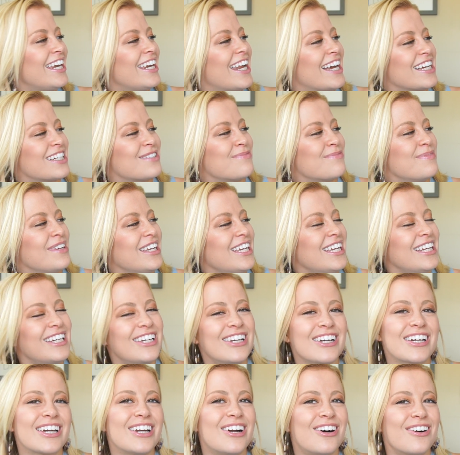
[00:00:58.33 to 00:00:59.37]
Dash me,
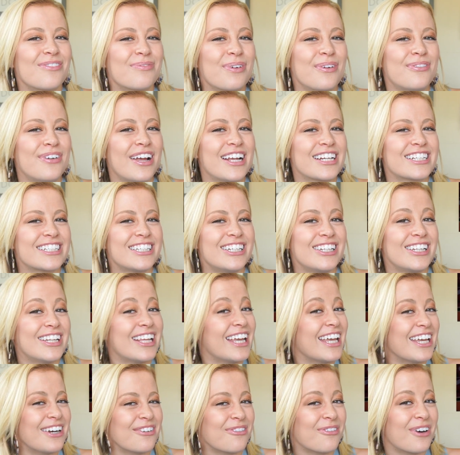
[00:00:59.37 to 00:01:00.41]
looking all professional
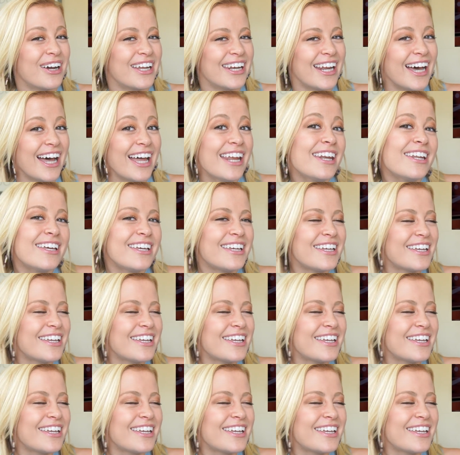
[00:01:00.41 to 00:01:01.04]
and whatnot.